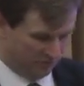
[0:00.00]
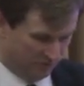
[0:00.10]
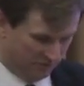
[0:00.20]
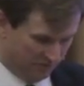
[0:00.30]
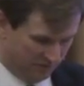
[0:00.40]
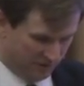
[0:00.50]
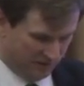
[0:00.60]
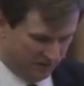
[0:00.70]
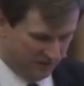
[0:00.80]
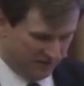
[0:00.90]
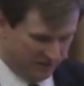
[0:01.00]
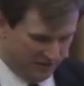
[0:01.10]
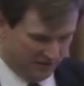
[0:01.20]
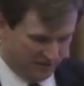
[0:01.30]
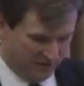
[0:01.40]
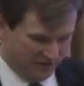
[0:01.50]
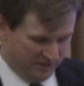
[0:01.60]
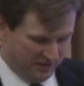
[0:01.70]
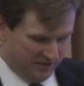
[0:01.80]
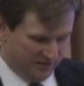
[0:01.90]

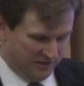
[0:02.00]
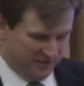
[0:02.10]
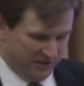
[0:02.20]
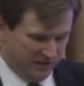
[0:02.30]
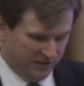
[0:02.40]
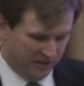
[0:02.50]
Nobody speaks.